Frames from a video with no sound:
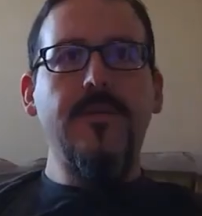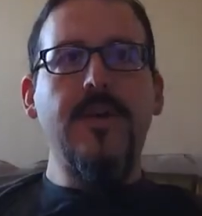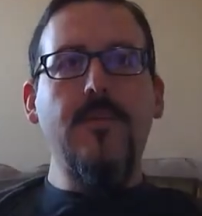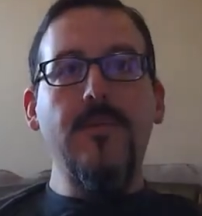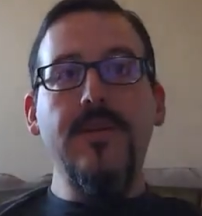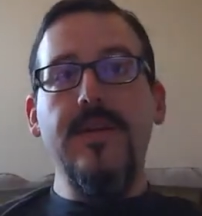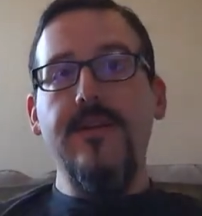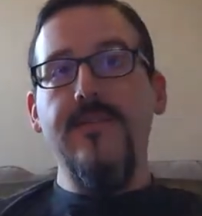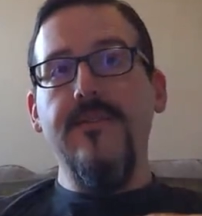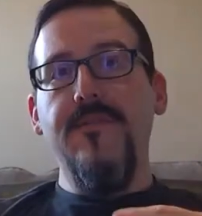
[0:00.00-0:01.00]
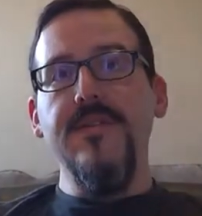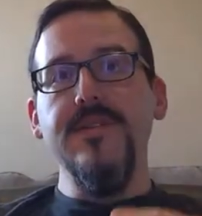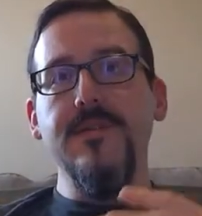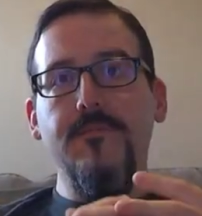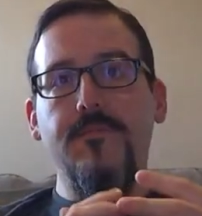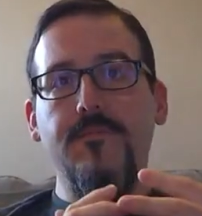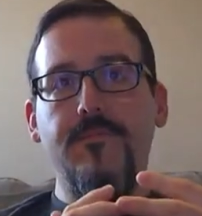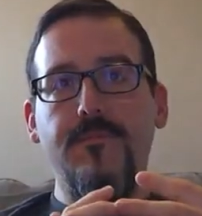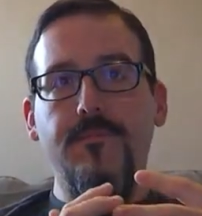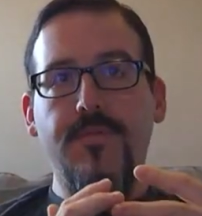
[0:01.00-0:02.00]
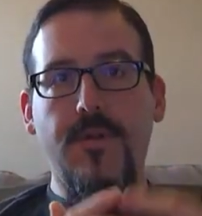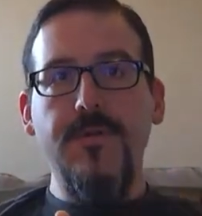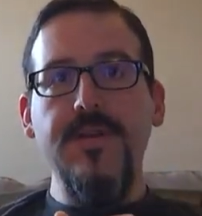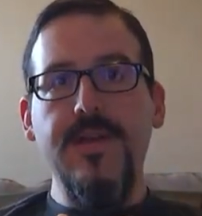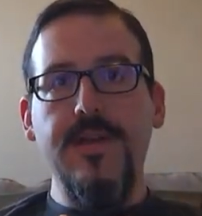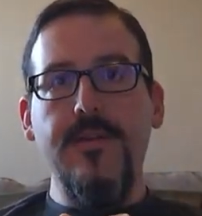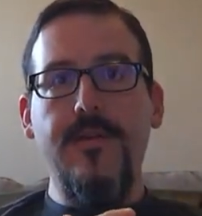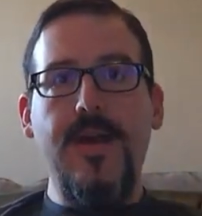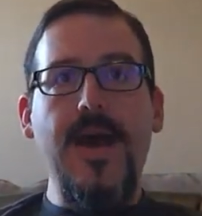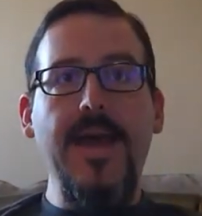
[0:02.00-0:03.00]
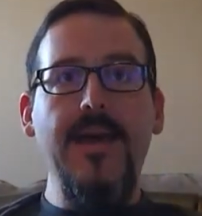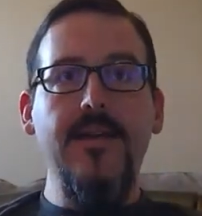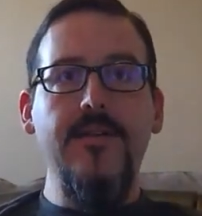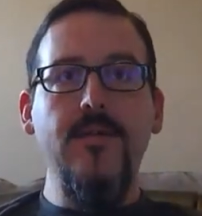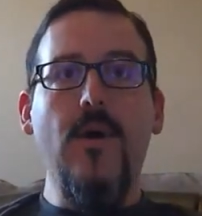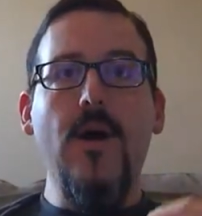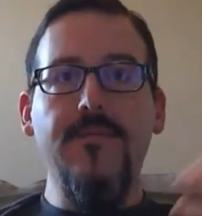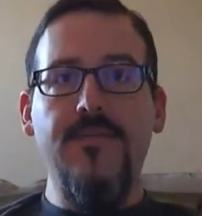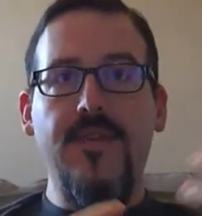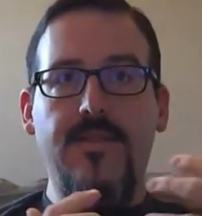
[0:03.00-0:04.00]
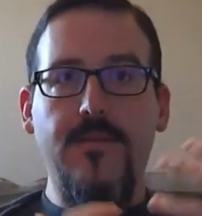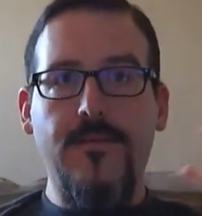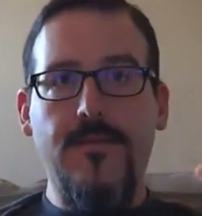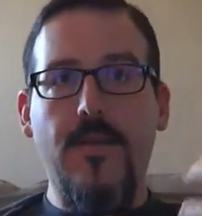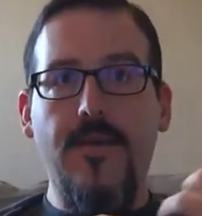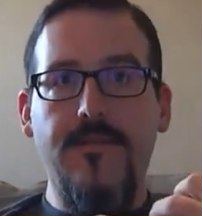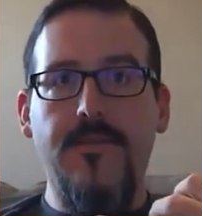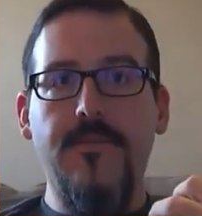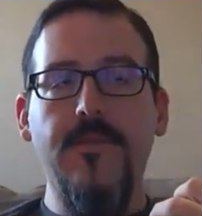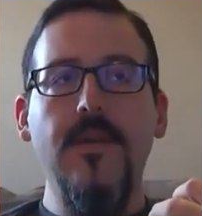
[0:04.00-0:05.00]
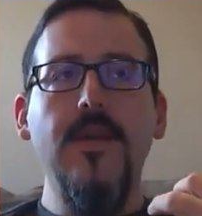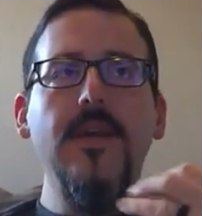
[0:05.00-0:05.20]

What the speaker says: not we're getting sufficient protein in our diet to offset those losses.